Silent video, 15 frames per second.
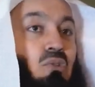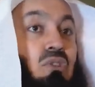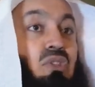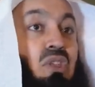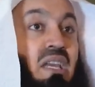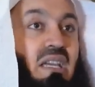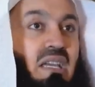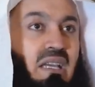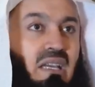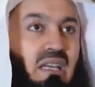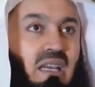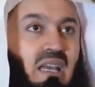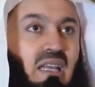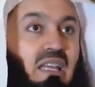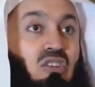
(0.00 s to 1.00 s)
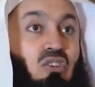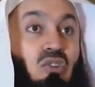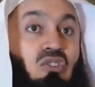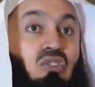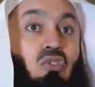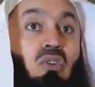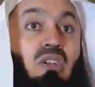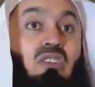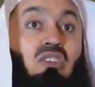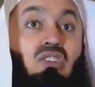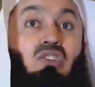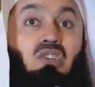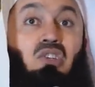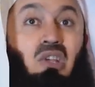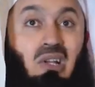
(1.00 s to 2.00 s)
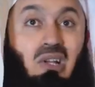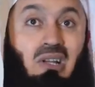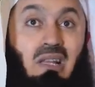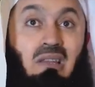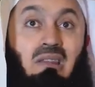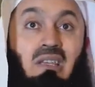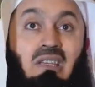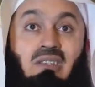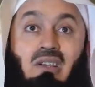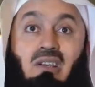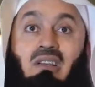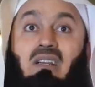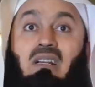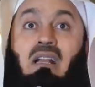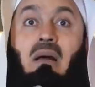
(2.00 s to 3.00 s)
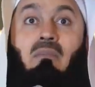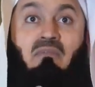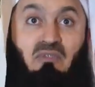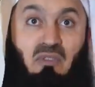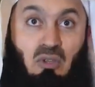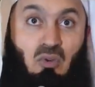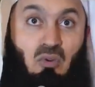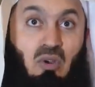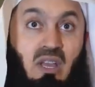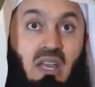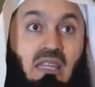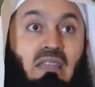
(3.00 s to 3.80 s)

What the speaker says: to think that you can just chill and things are going to come for you.